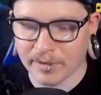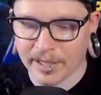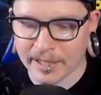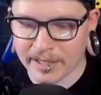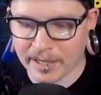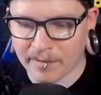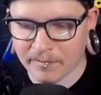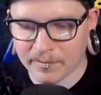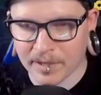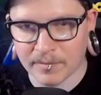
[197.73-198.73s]
like
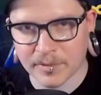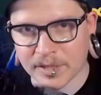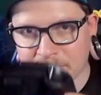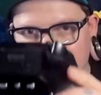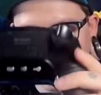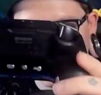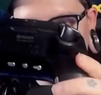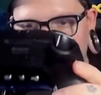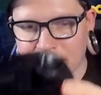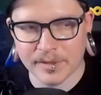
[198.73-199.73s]
I'm
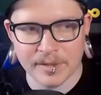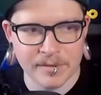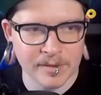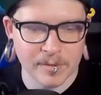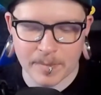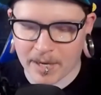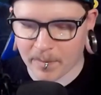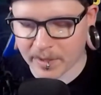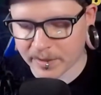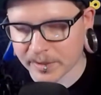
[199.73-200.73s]
not used to using those back
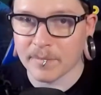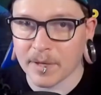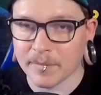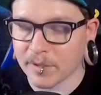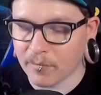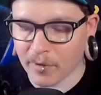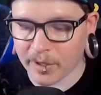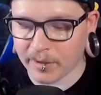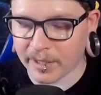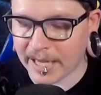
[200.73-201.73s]
buttons. I'm still
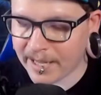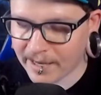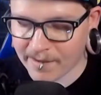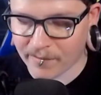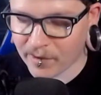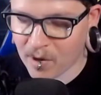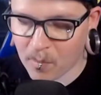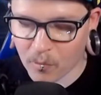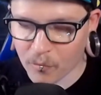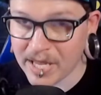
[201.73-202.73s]
working on that. After a
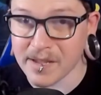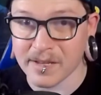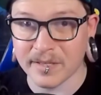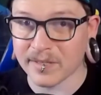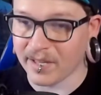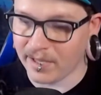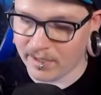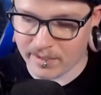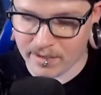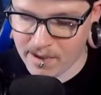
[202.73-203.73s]
couple weeks,
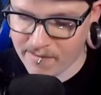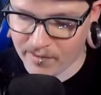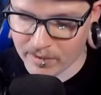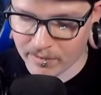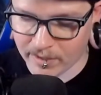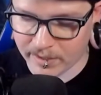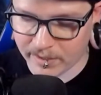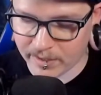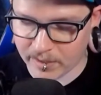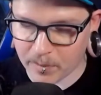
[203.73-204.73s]
like even
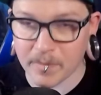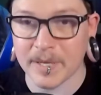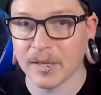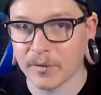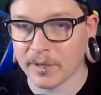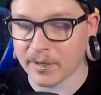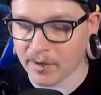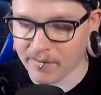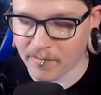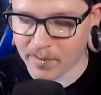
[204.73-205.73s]
it's a pretty big learning
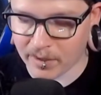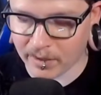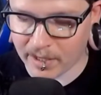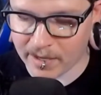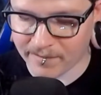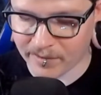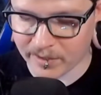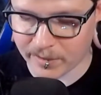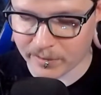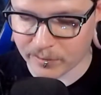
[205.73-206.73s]
curve, I'm not gonna lie, for
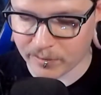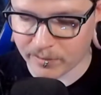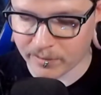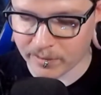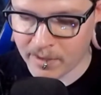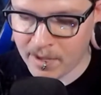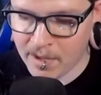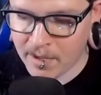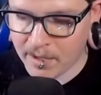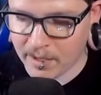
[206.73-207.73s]
this controller.
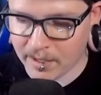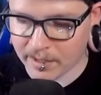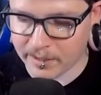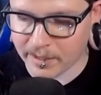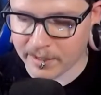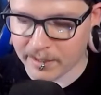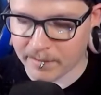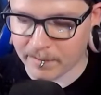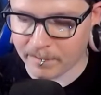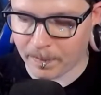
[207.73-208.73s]
And
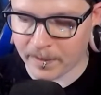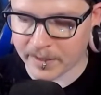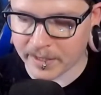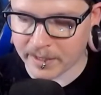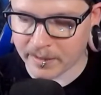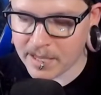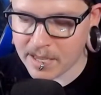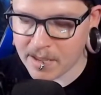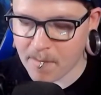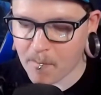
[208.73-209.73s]
let's see,
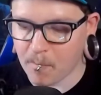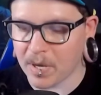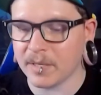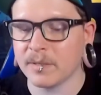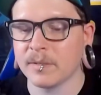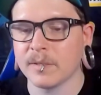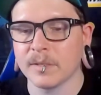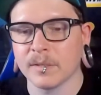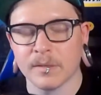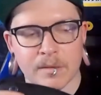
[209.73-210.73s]
the
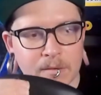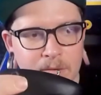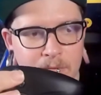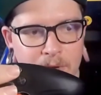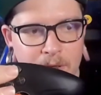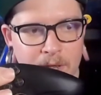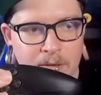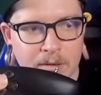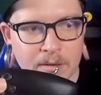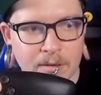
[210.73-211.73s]
buttons right
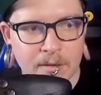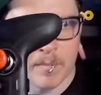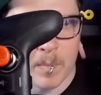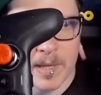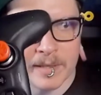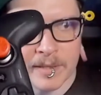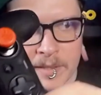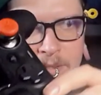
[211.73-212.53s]
here, the buttons,